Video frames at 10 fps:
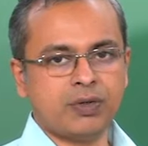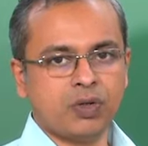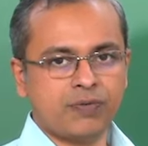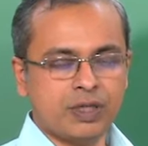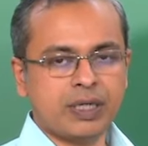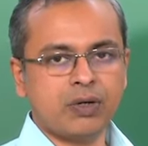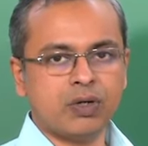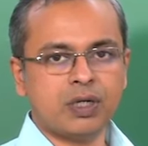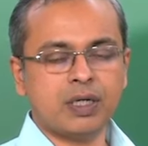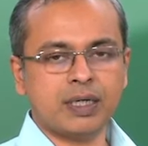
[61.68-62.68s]
you are working
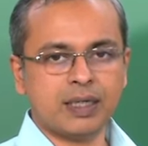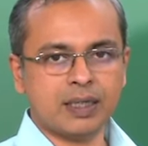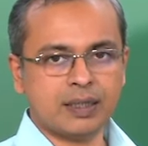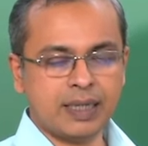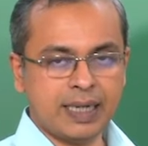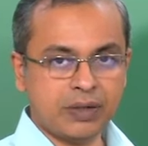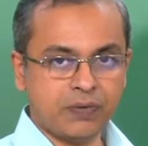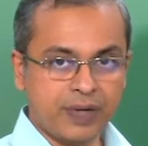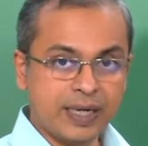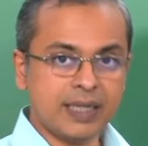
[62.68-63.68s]
on, the kind
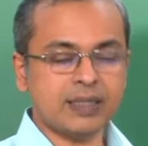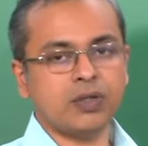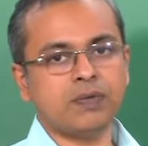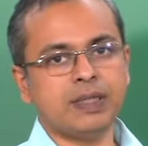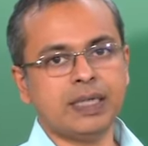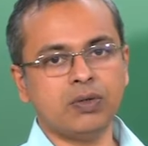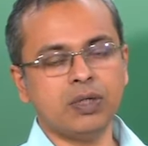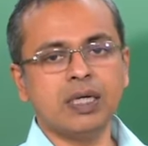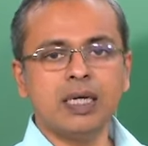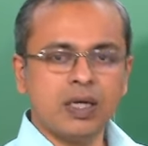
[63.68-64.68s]
of area that you are working
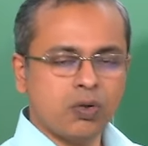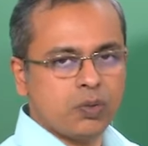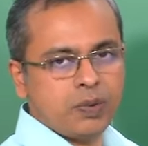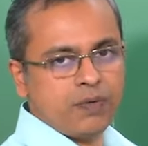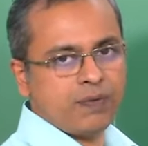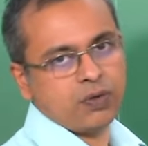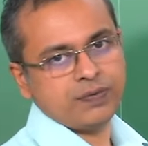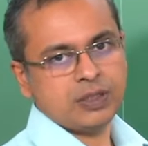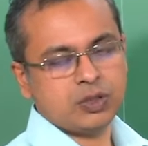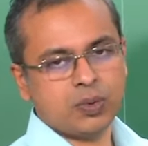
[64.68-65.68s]
on could be of one
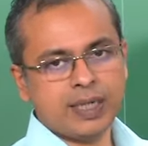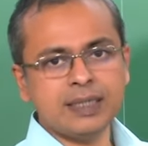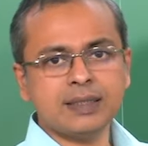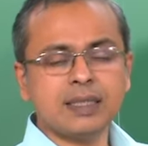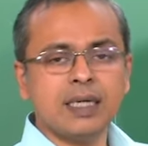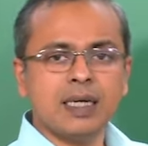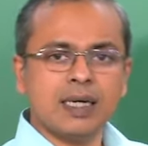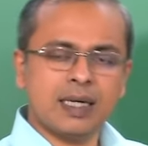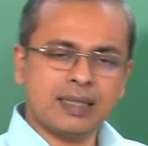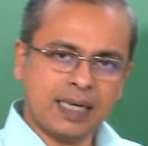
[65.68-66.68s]
of these two kinds.
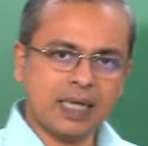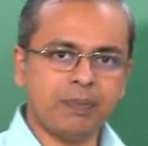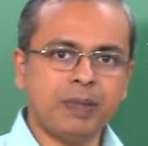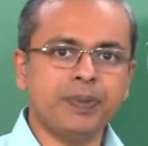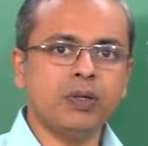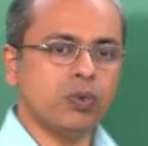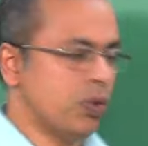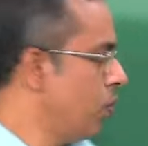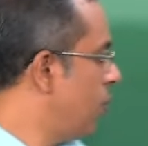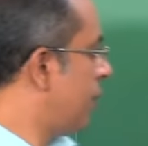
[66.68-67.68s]
There are people who
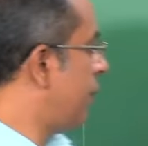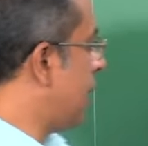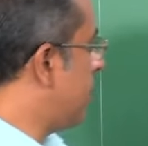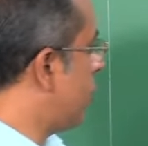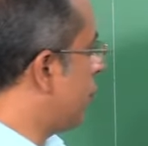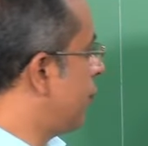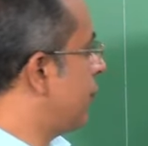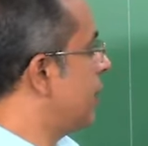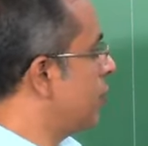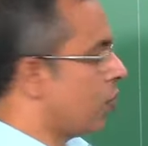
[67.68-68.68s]
do a fair bit of
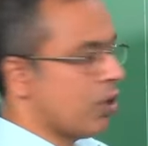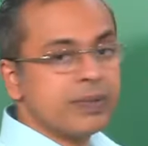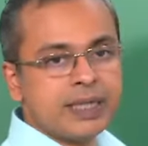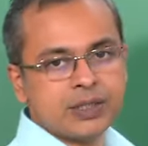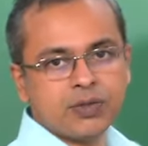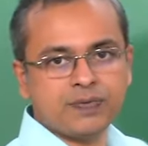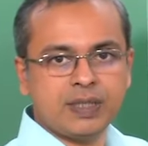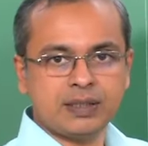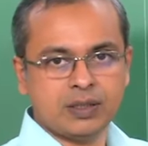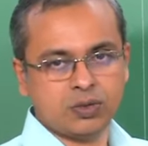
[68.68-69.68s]
combination of
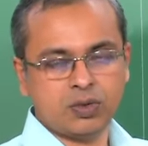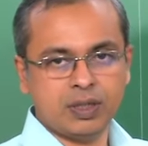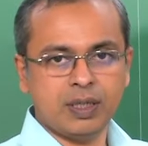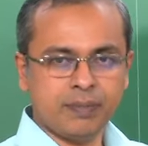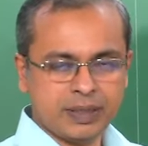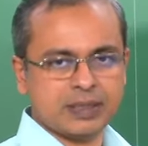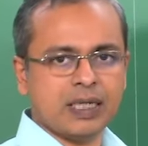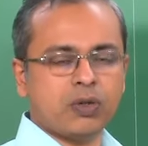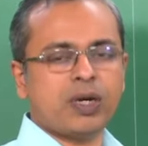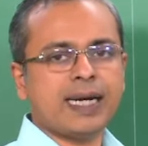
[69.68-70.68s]
these and so on, but
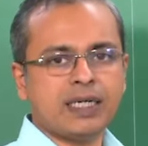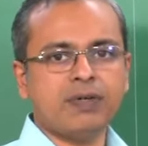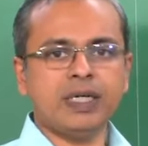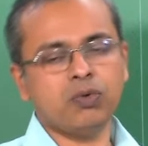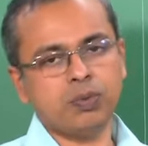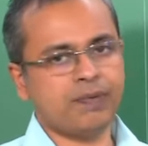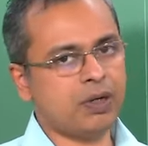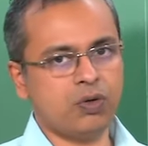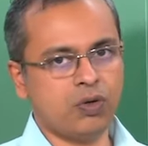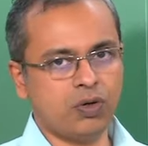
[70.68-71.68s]
still your activity could be
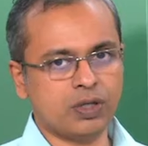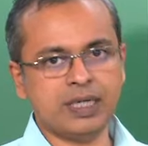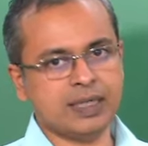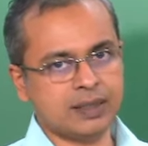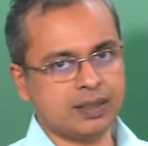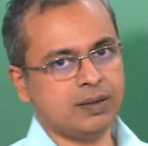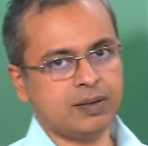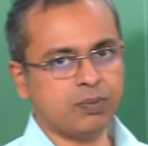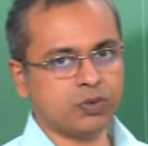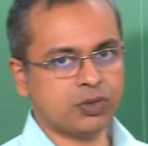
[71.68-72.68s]
one or the other
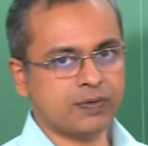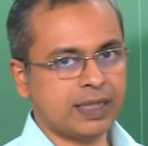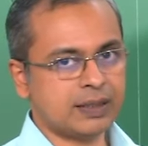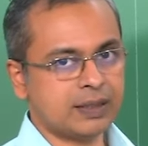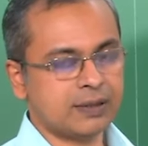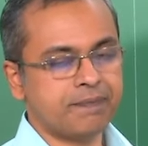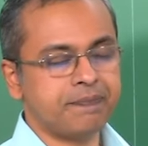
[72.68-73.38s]
most of the cases.